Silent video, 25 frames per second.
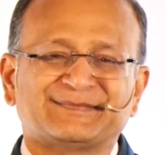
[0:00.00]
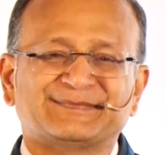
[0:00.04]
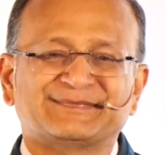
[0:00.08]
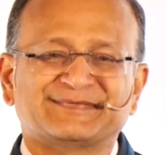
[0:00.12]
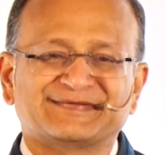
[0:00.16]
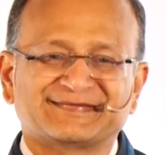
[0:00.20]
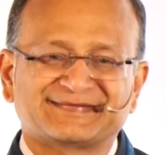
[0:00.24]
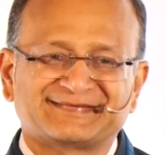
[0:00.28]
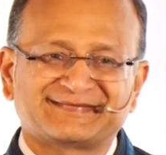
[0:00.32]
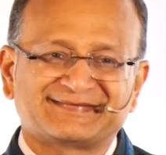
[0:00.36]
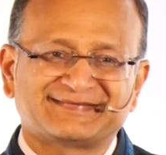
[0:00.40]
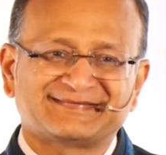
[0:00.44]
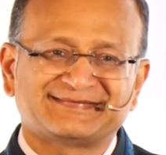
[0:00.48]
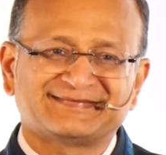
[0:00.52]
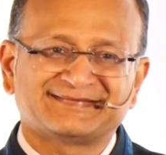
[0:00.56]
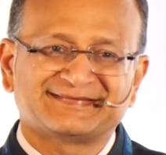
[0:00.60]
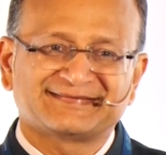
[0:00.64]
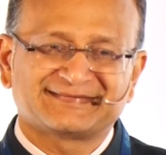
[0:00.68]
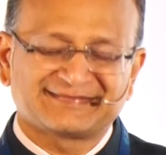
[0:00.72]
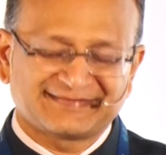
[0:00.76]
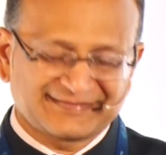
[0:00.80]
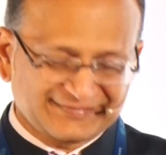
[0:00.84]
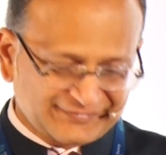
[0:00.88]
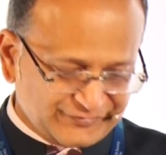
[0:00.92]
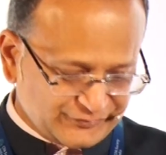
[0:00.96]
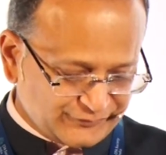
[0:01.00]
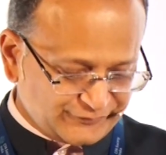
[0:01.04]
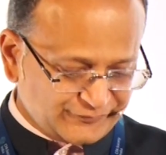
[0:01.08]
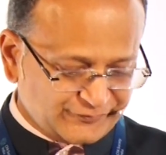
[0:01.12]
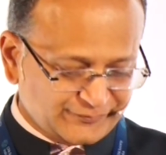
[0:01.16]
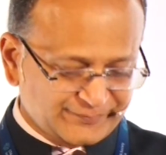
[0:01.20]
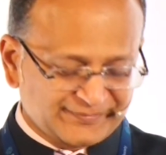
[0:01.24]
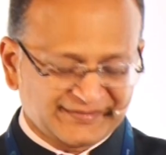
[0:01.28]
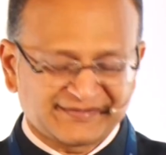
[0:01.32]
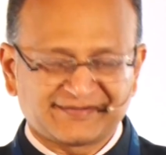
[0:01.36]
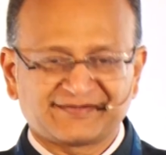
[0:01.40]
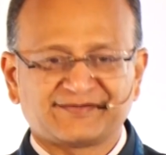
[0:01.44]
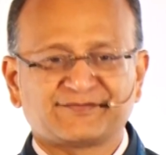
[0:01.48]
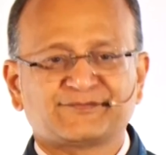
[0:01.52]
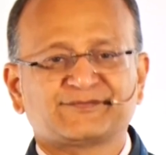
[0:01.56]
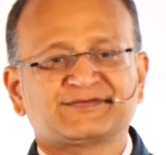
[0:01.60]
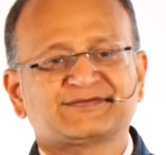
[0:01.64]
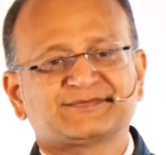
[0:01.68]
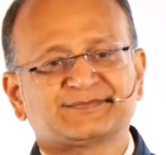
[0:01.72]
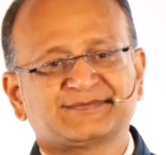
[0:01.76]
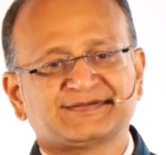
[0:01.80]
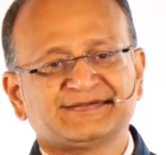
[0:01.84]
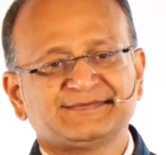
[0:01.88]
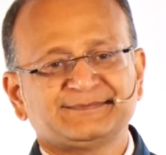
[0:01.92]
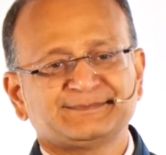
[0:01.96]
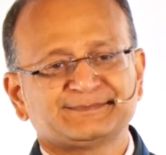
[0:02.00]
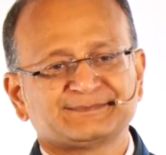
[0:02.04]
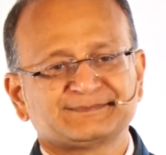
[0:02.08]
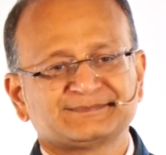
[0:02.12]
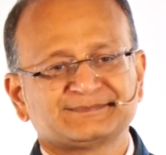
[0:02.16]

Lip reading: but thank you for bearing with me.